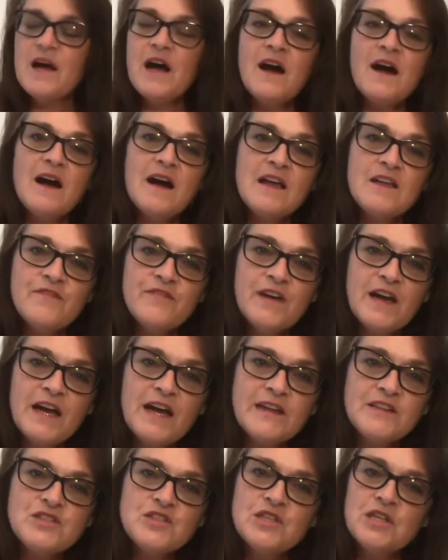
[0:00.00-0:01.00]
I've
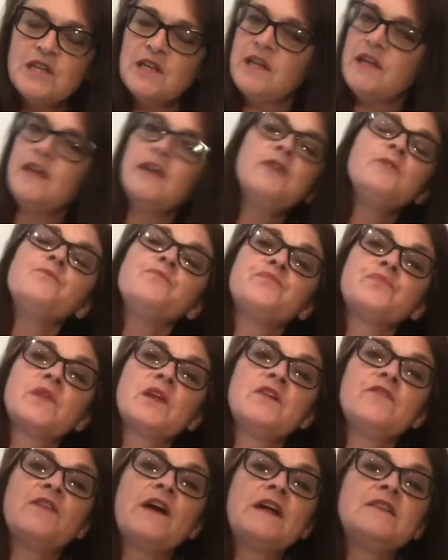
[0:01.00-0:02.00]
actually
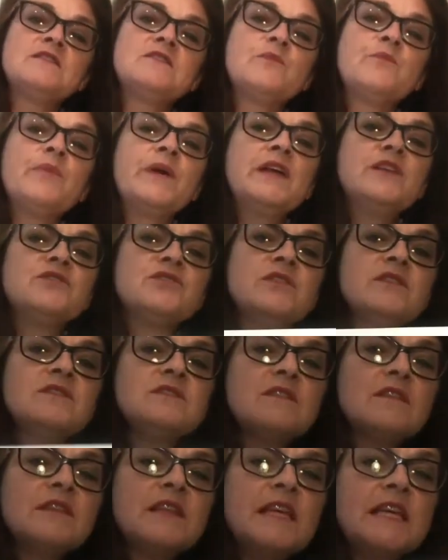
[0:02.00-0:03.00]
found some pictures
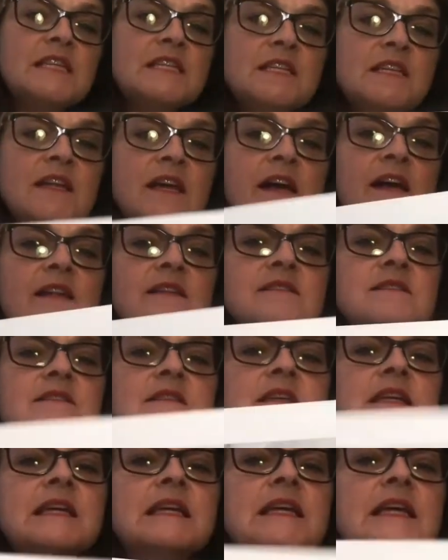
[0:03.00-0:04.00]
on the internet
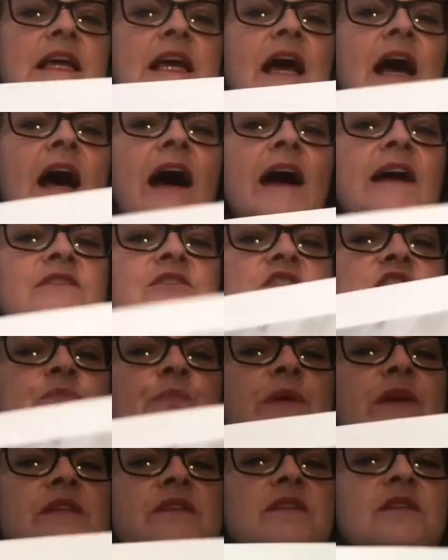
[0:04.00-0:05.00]
and just
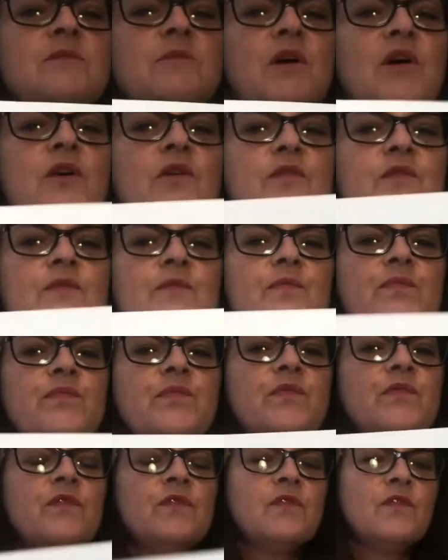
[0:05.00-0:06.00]
printed them off.
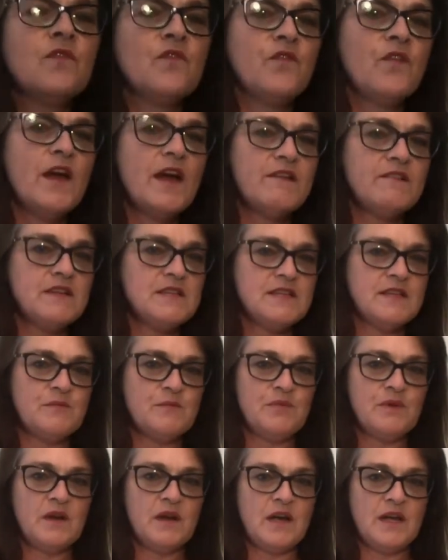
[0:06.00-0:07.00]
Very
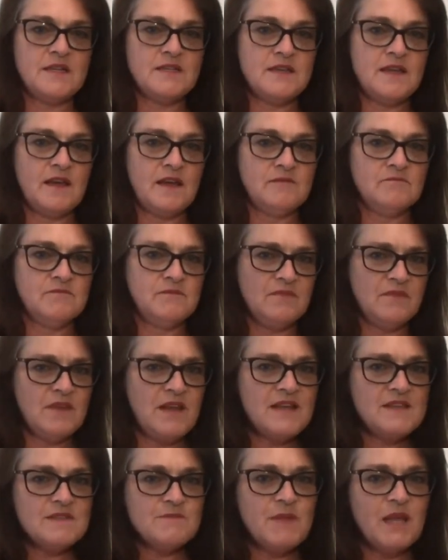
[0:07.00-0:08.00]
simple idea.
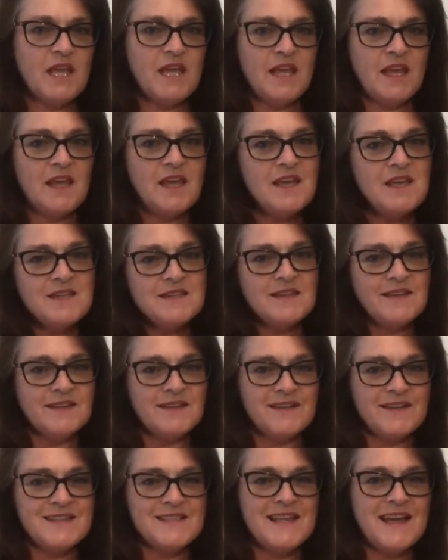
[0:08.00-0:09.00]
Let's make it easy on
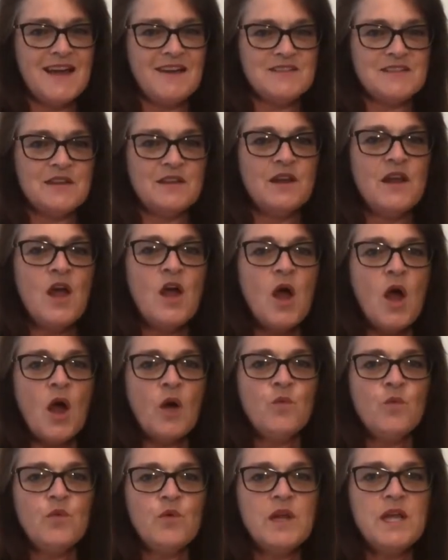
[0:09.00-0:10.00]
ourselves and
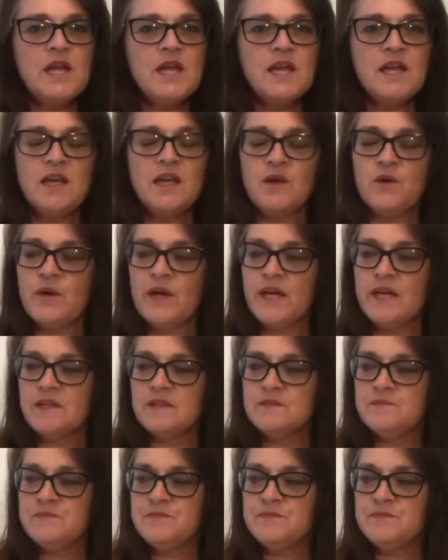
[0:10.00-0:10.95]
really quick.